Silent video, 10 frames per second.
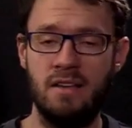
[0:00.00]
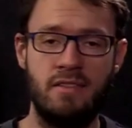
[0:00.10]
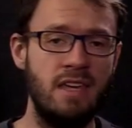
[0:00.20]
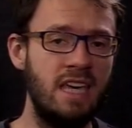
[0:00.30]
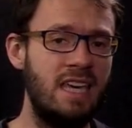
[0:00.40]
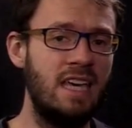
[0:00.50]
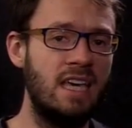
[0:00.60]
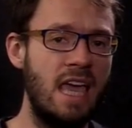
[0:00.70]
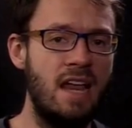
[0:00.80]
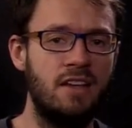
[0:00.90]
thinking
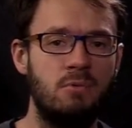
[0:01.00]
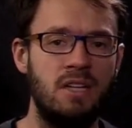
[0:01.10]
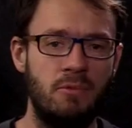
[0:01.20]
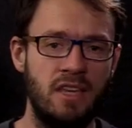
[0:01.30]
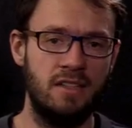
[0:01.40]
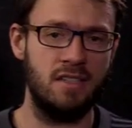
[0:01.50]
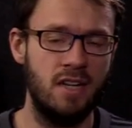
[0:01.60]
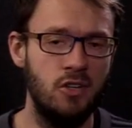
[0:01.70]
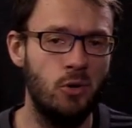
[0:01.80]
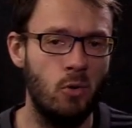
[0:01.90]
again, as we did with the
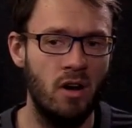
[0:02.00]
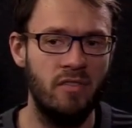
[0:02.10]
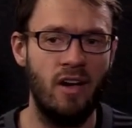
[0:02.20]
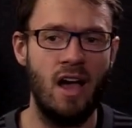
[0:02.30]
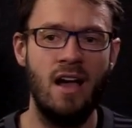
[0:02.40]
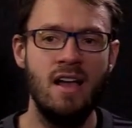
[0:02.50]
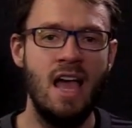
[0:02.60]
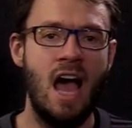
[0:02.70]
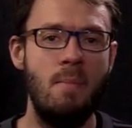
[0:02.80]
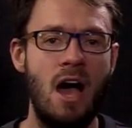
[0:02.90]
existential quantifier,
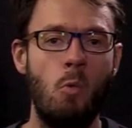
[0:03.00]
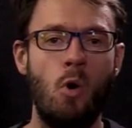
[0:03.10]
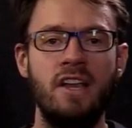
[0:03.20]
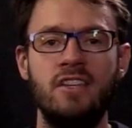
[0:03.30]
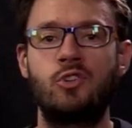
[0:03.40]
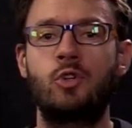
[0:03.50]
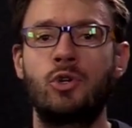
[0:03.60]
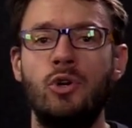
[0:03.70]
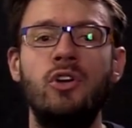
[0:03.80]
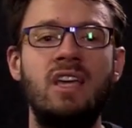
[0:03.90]
about what is
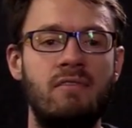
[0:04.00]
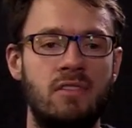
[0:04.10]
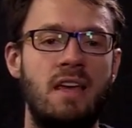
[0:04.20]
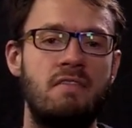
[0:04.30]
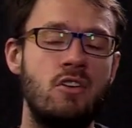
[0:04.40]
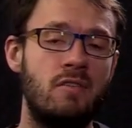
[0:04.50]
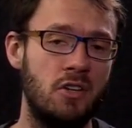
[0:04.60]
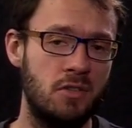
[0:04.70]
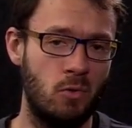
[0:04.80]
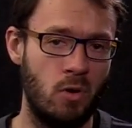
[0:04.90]
true given that the
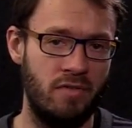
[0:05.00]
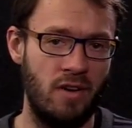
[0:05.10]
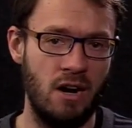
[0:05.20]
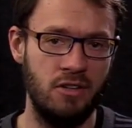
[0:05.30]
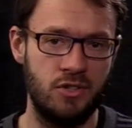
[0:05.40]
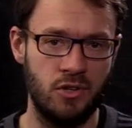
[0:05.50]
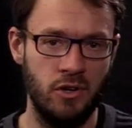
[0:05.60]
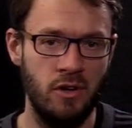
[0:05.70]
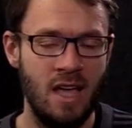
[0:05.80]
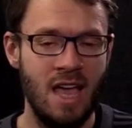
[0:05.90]
universal quantifier is
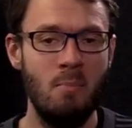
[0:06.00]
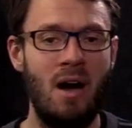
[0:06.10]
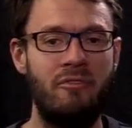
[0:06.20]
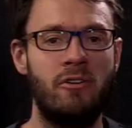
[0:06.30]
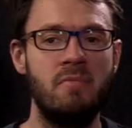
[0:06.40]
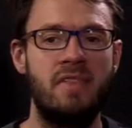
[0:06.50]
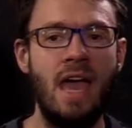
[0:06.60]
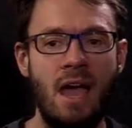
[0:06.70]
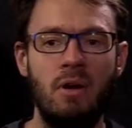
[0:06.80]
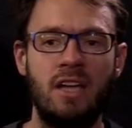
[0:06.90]
true. But from
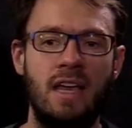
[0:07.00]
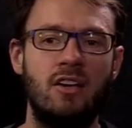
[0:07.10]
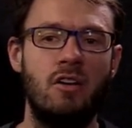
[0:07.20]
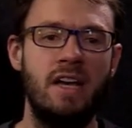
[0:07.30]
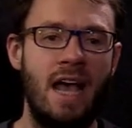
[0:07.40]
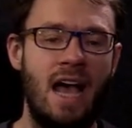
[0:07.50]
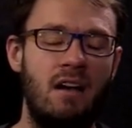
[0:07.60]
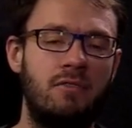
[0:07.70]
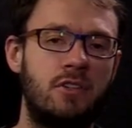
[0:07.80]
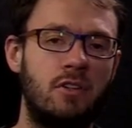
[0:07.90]
there, we're then going to
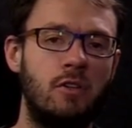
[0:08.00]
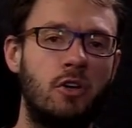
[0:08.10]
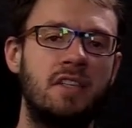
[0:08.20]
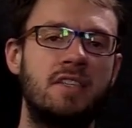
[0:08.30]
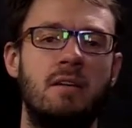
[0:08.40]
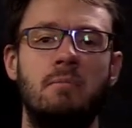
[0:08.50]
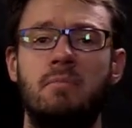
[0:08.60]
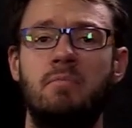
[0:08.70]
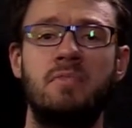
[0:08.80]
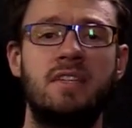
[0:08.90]
have to look at
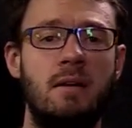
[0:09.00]
some